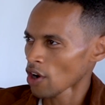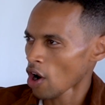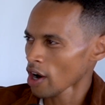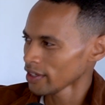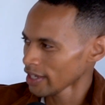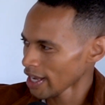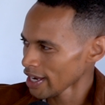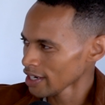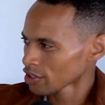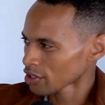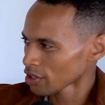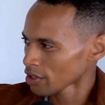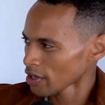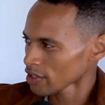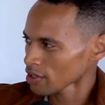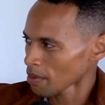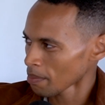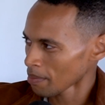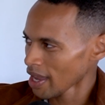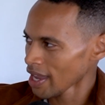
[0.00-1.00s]
our nature as
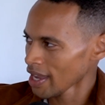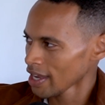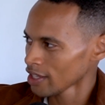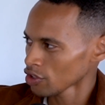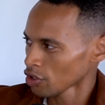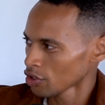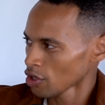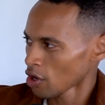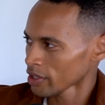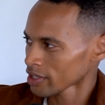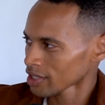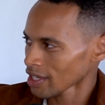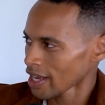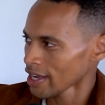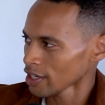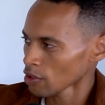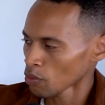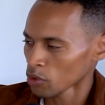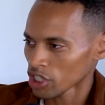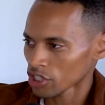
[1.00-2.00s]
a man, it's
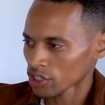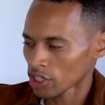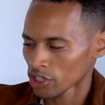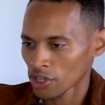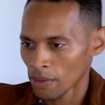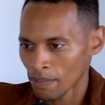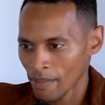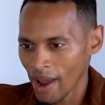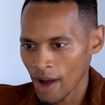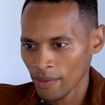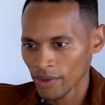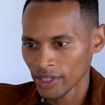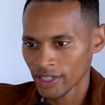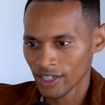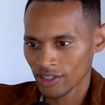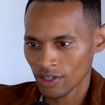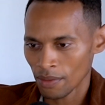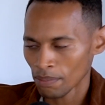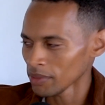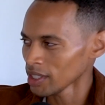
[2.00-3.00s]
like, well, just because you're married
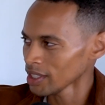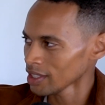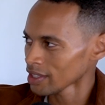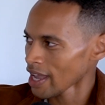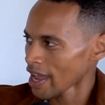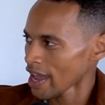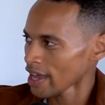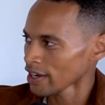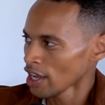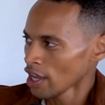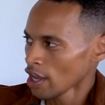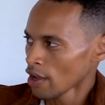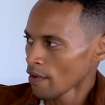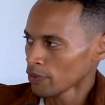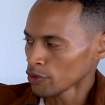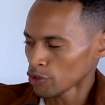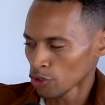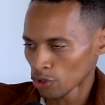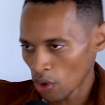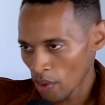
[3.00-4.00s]
doesn't mean that
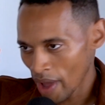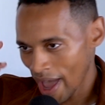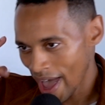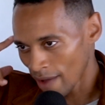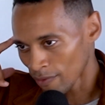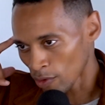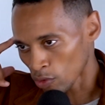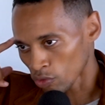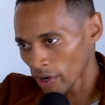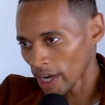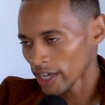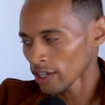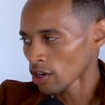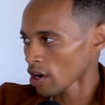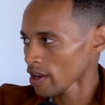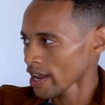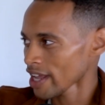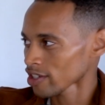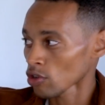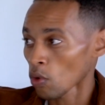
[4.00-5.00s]
you don't have a radar
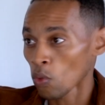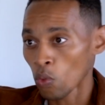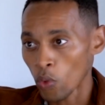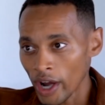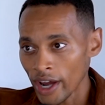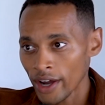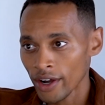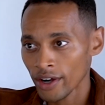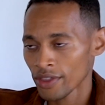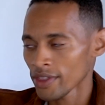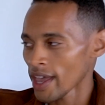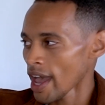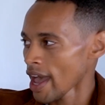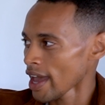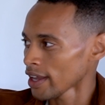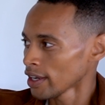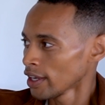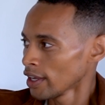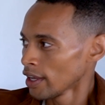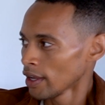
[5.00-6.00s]
that's aware
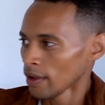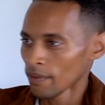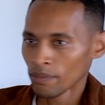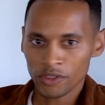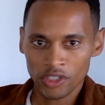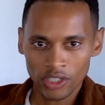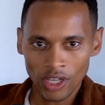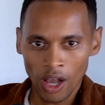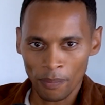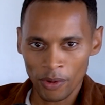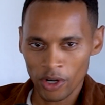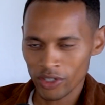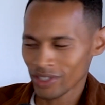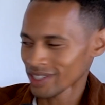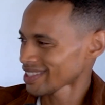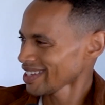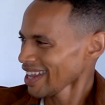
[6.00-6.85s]
that a person's